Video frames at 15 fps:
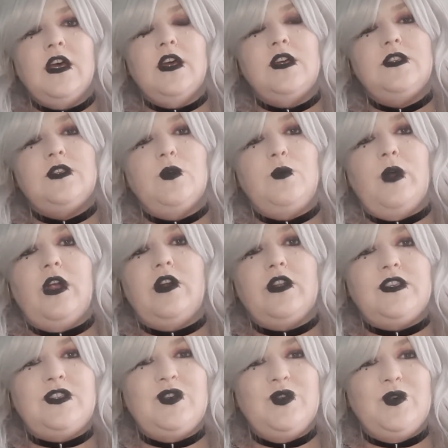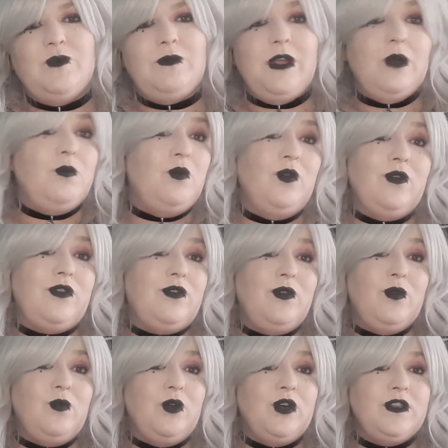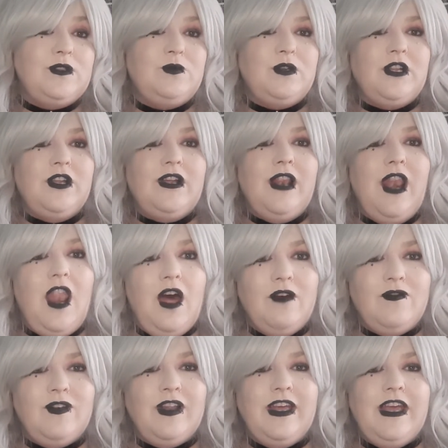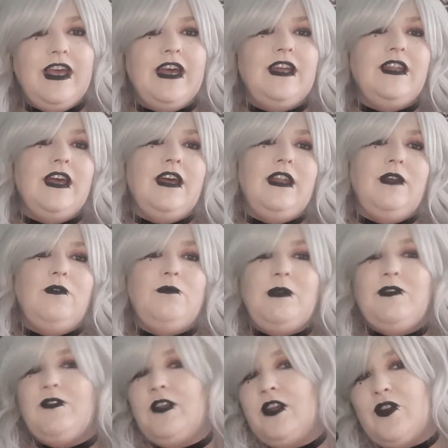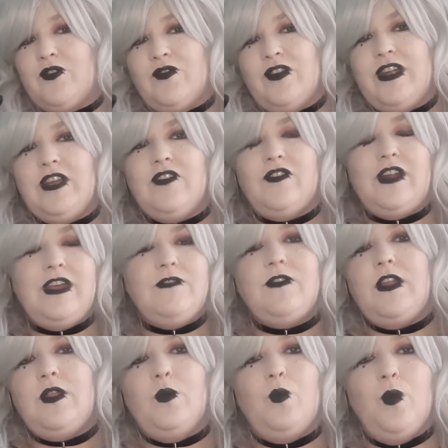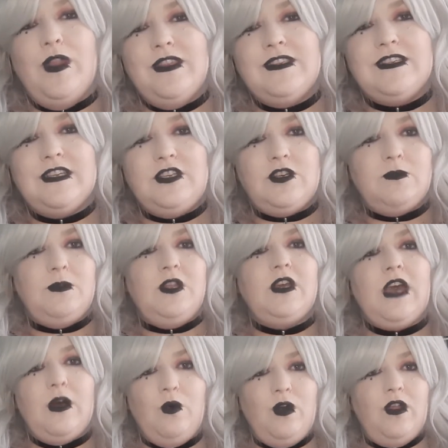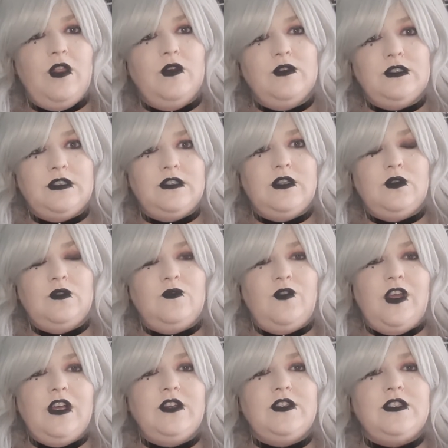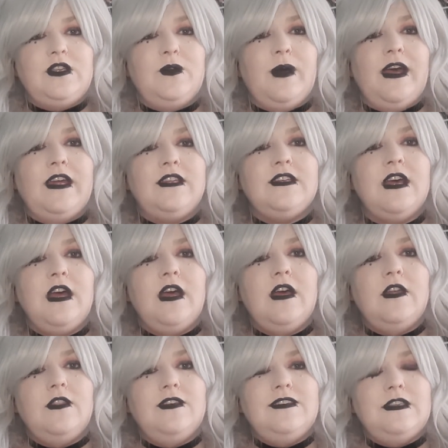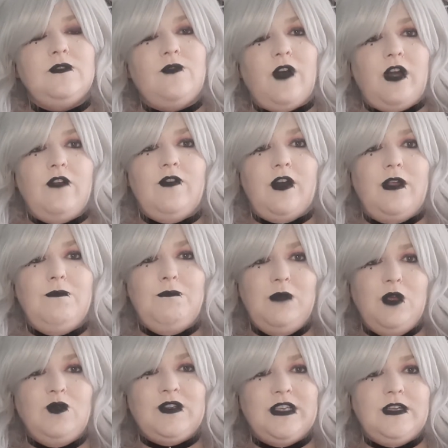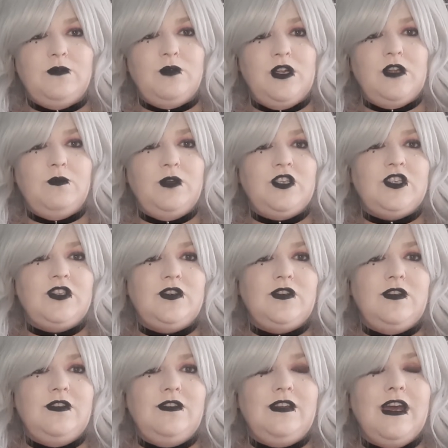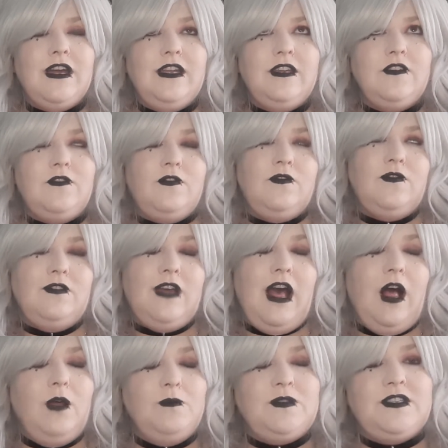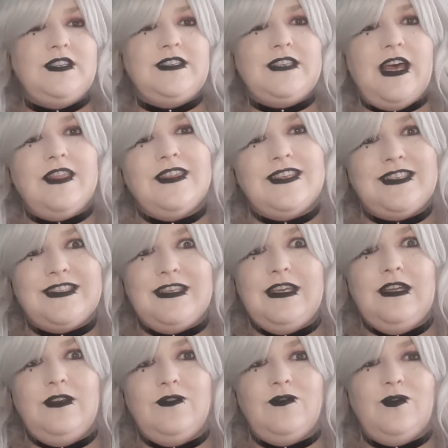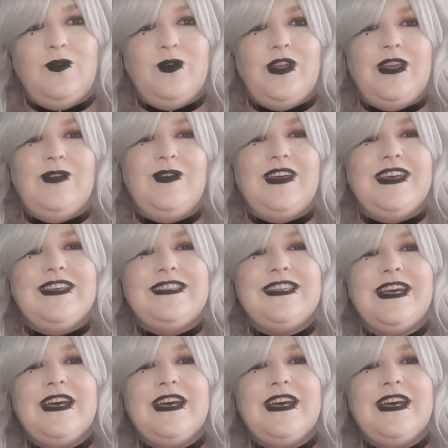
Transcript: So whereas normally a walk through the woods would look lovely and it would be full of greenery, even in the winter, I mean, you get all of those feels to it. This is very, very muted, which kind of helps to set the scene for you, because